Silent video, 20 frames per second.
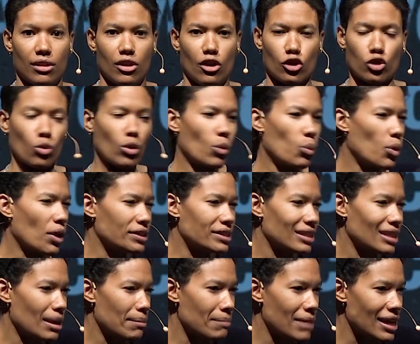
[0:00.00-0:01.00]
So what was it
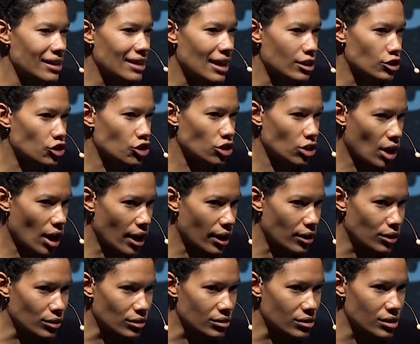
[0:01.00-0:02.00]
that made that
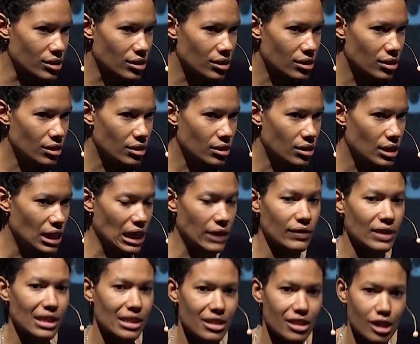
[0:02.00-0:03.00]
child
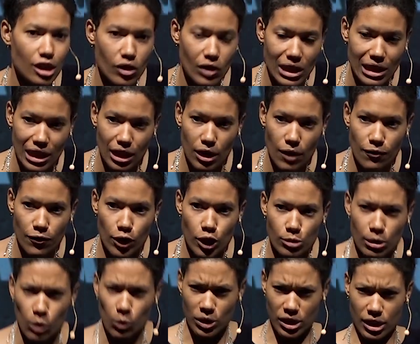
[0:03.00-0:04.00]
even consider anything in the first
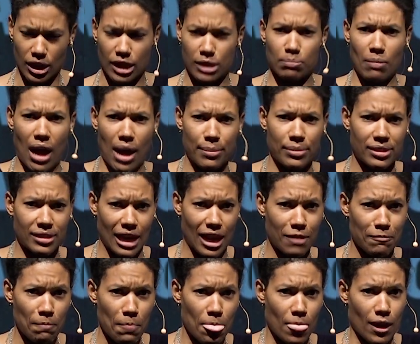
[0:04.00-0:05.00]
place? Was it because mom
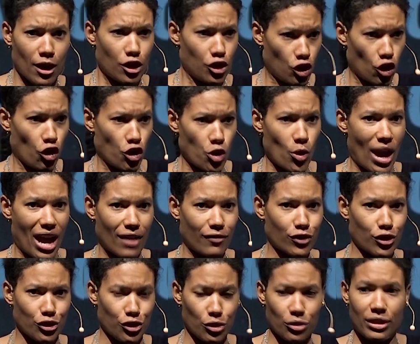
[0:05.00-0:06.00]
said, you have to
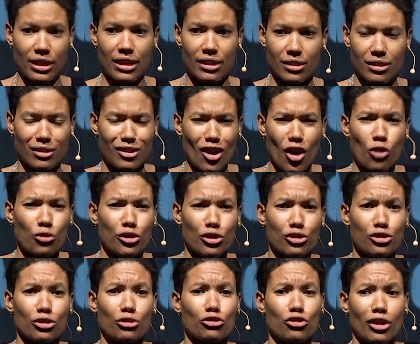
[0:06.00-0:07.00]
do this? No, they're
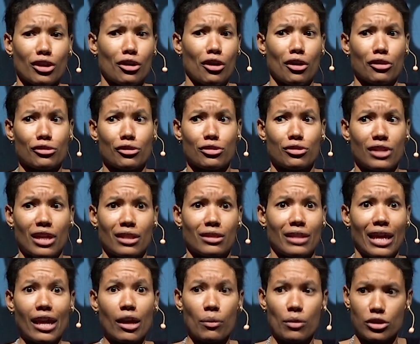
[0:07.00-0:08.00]
still trying to understand
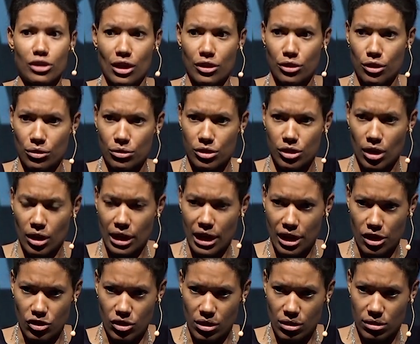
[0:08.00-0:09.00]
language at those young
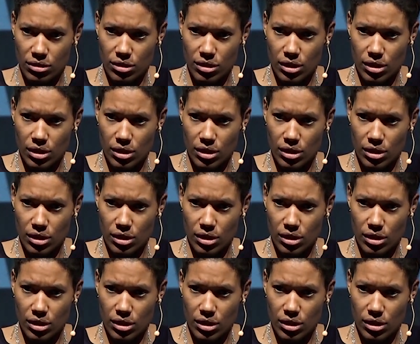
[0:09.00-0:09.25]
ages.